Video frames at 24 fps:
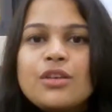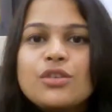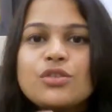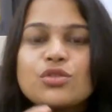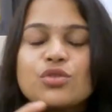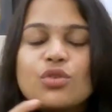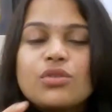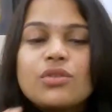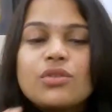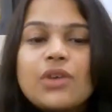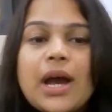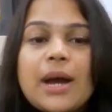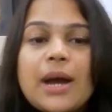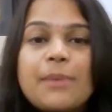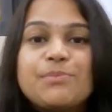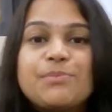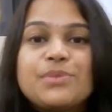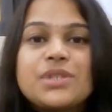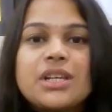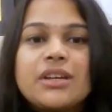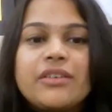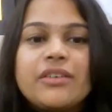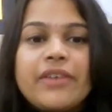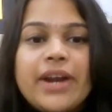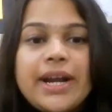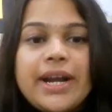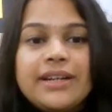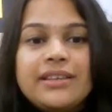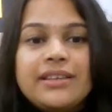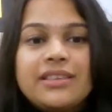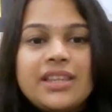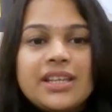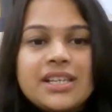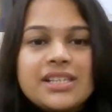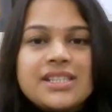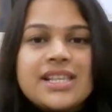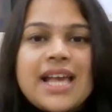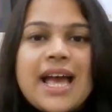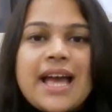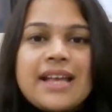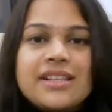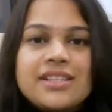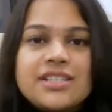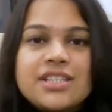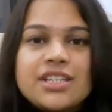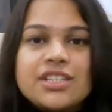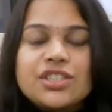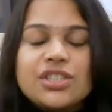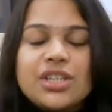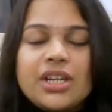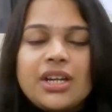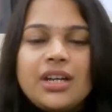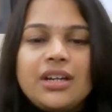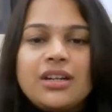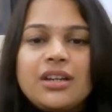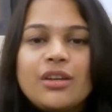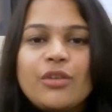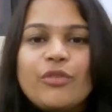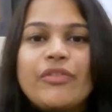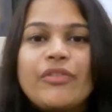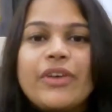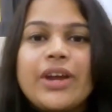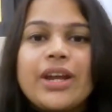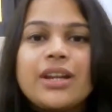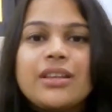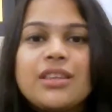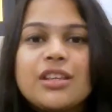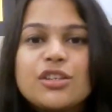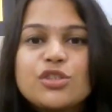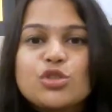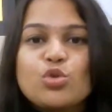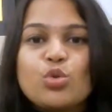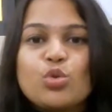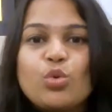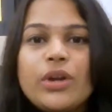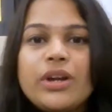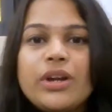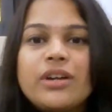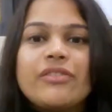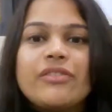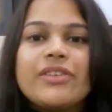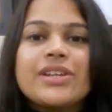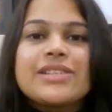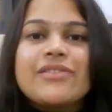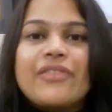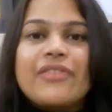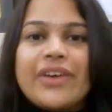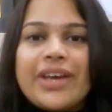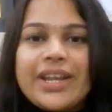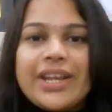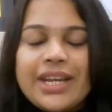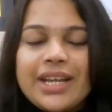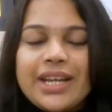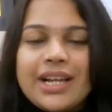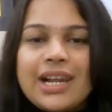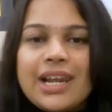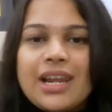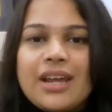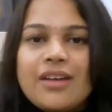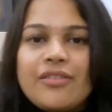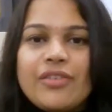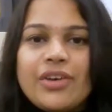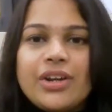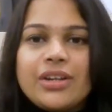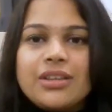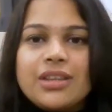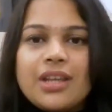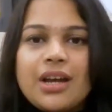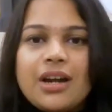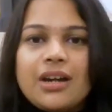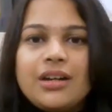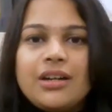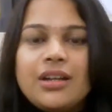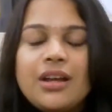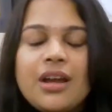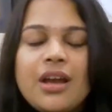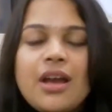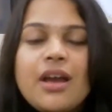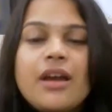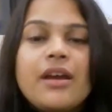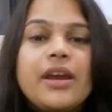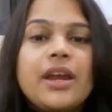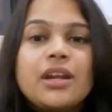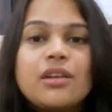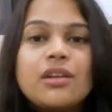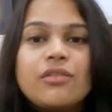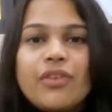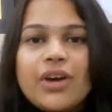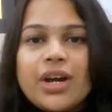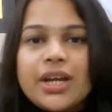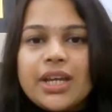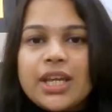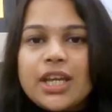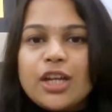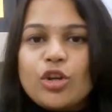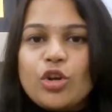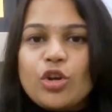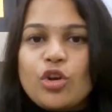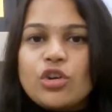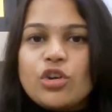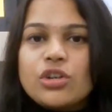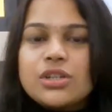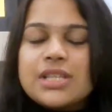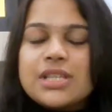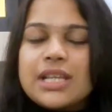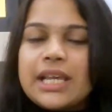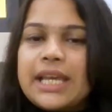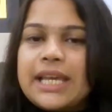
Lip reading: So observe at this answer sheet where the student was very clever that in working notes